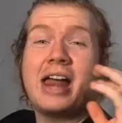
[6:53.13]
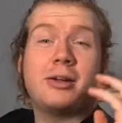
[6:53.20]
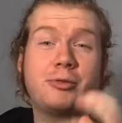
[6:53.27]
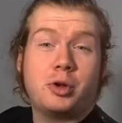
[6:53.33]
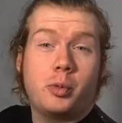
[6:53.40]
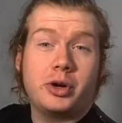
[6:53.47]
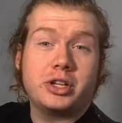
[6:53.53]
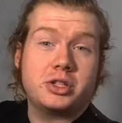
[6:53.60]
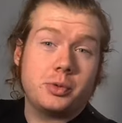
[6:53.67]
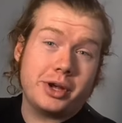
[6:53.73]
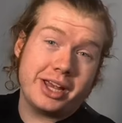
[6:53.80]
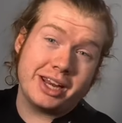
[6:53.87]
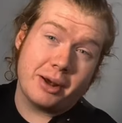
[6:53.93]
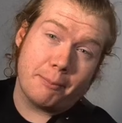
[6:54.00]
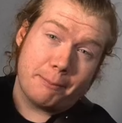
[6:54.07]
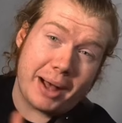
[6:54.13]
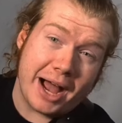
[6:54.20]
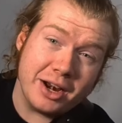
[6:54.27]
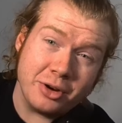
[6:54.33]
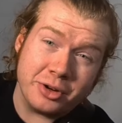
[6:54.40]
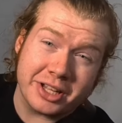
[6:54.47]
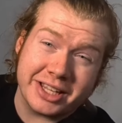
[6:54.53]
if you want to do it in a
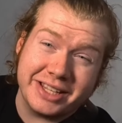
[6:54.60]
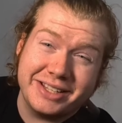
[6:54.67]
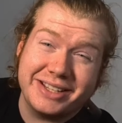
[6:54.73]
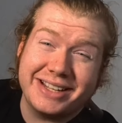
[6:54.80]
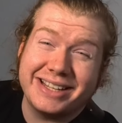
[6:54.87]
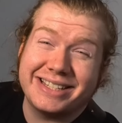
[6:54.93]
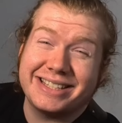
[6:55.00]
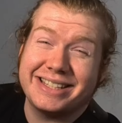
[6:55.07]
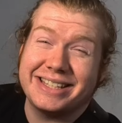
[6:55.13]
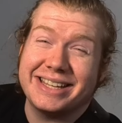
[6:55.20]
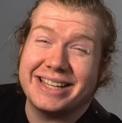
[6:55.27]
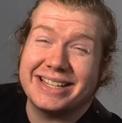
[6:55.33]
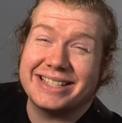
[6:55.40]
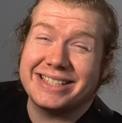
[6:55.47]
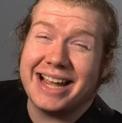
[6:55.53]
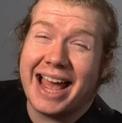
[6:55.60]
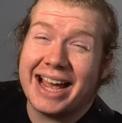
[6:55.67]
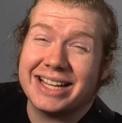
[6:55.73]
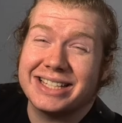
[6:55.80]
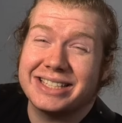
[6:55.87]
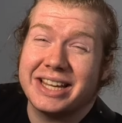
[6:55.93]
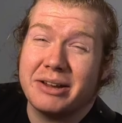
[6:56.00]
minor key, it's the
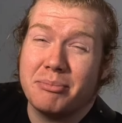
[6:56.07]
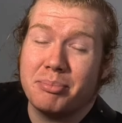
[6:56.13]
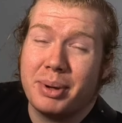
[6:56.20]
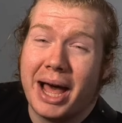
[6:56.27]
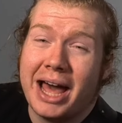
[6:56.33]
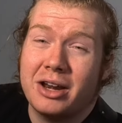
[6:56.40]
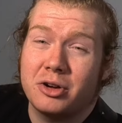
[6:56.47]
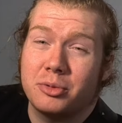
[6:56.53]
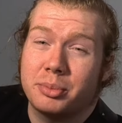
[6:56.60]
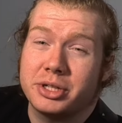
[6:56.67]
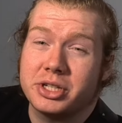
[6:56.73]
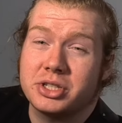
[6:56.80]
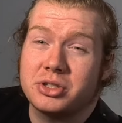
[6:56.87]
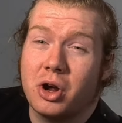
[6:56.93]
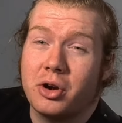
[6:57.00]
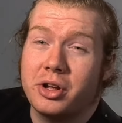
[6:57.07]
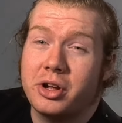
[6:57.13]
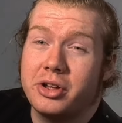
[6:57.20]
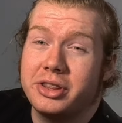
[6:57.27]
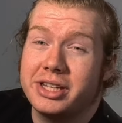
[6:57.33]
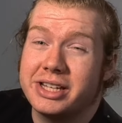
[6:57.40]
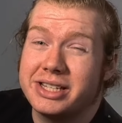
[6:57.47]
exact same pattern, but
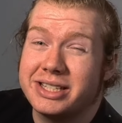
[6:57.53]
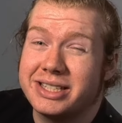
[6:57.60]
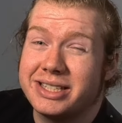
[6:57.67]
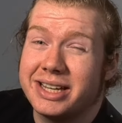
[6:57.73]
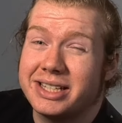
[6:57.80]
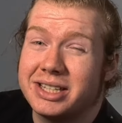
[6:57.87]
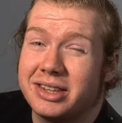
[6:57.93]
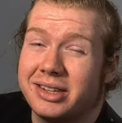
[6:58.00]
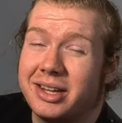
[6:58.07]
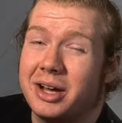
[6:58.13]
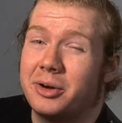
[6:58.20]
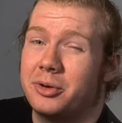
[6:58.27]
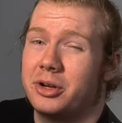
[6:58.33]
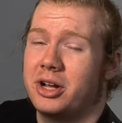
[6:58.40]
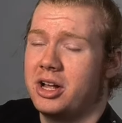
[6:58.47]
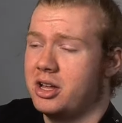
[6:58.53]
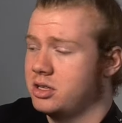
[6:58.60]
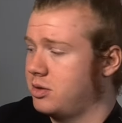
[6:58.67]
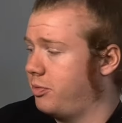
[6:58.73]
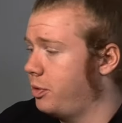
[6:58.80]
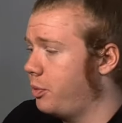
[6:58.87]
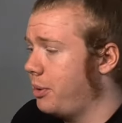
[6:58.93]
starting on the 6th note.
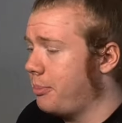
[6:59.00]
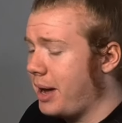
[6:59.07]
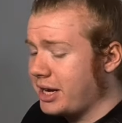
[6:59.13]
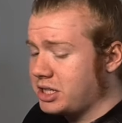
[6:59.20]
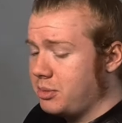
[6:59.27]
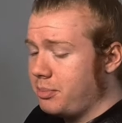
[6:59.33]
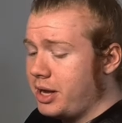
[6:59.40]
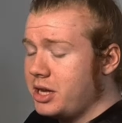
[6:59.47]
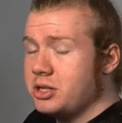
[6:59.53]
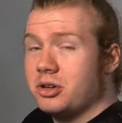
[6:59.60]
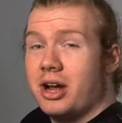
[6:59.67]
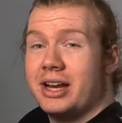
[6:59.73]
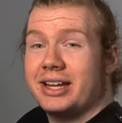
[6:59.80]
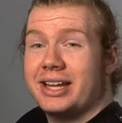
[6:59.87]
So if we went back to major and